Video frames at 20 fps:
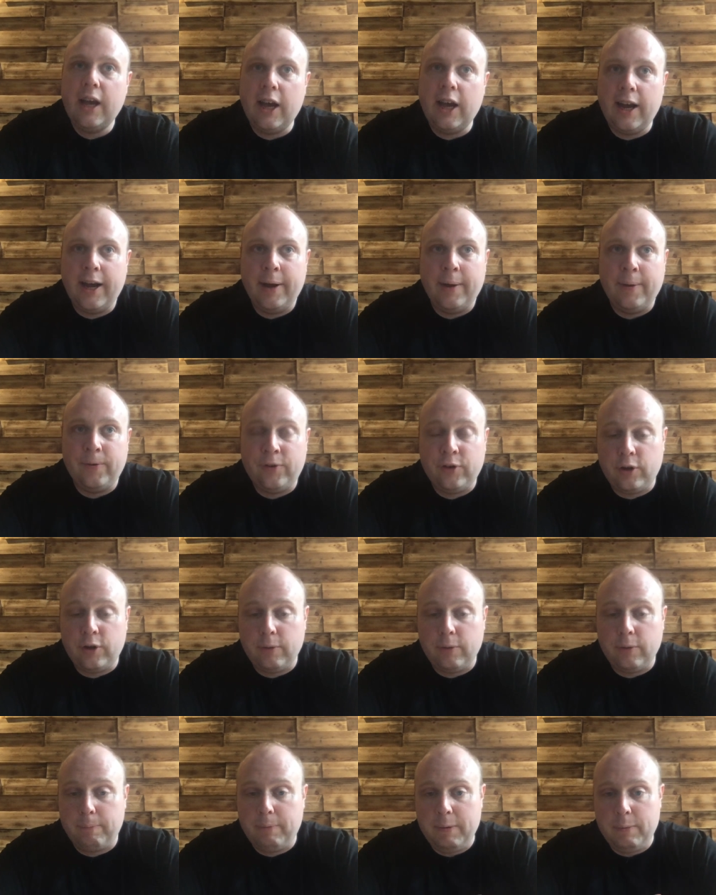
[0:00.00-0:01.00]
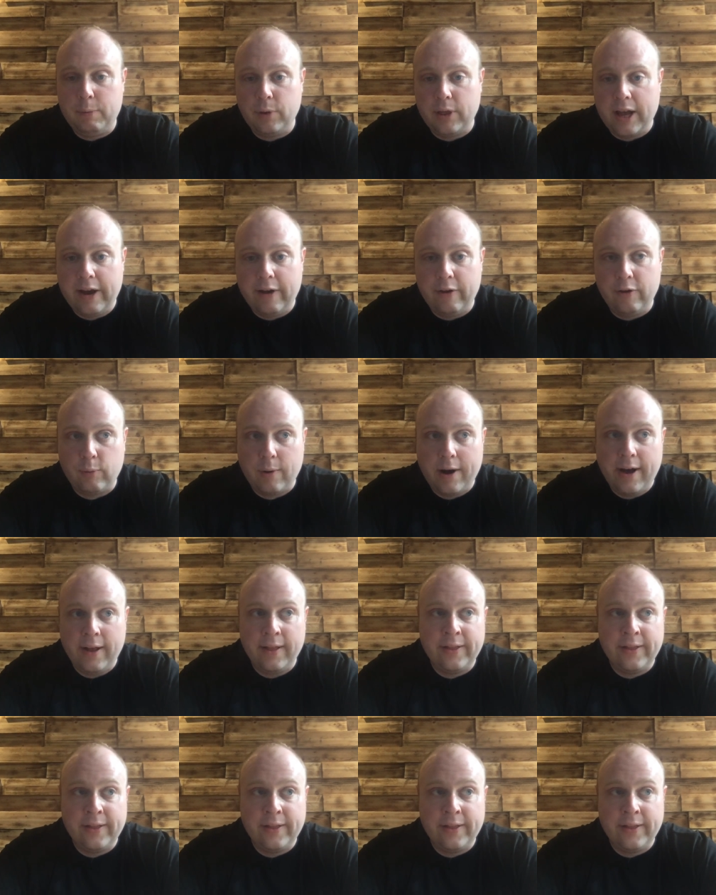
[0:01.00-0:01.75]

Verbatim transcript: Uh, there's there's good people there as well,